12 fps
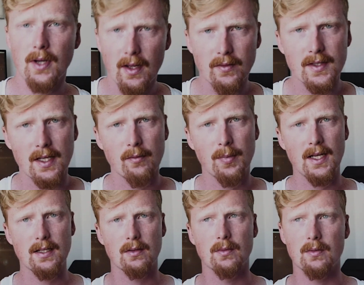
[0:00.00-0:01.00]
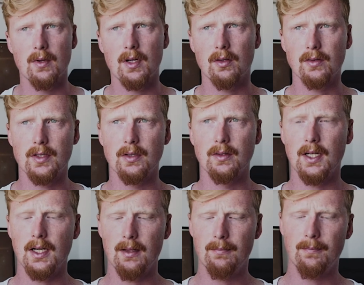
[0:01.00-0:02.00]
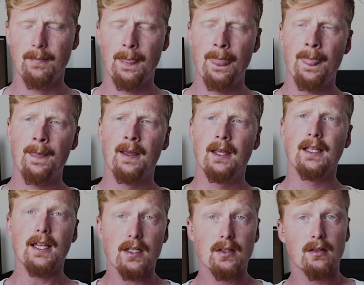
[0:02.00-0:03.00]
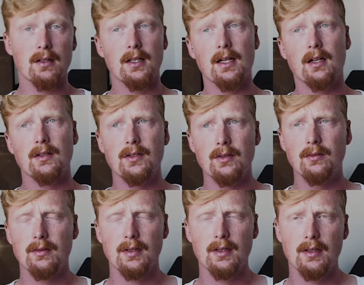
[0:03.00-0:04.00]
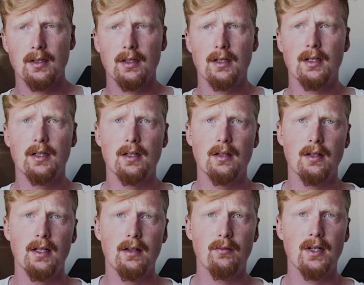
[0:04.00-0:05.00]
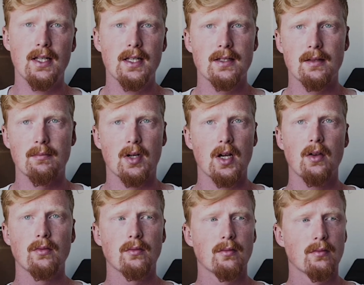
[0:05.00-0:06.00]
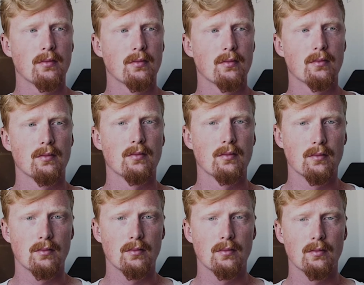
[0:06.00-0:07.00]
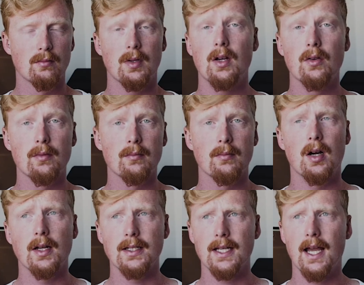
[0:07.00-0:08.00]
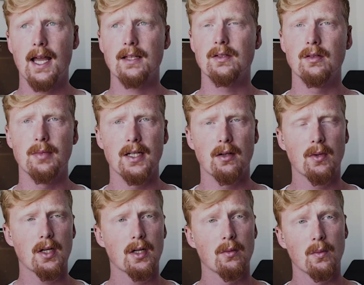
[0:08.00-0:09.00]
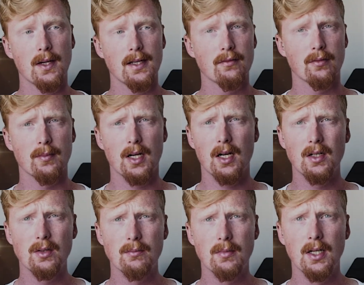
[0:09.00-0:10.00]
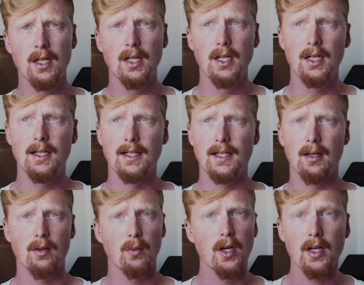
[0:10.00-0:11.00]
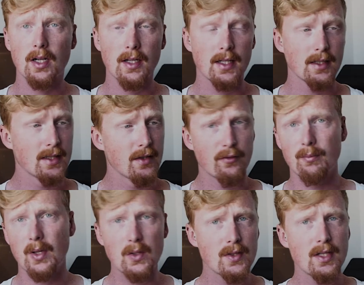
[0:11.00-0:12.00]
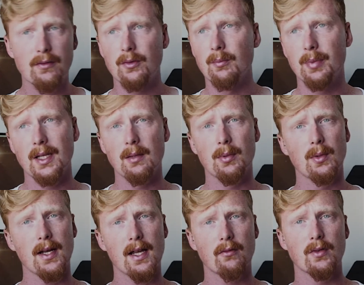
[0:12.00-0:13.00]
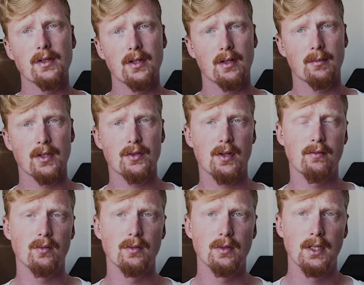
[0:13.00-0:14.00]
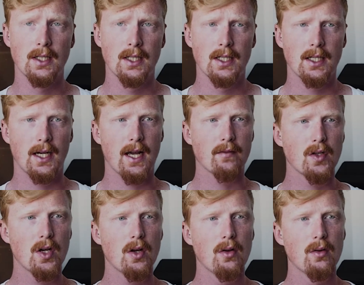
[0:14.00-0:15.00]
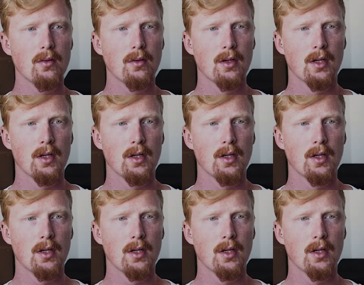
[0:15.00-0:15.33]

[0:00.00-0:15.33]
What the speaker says: I have a safe place was where I got to. Yes, yeah, I do. It really is in my own mind. It has to be. I work away from home. I work different boats, different people every time I travel. I have no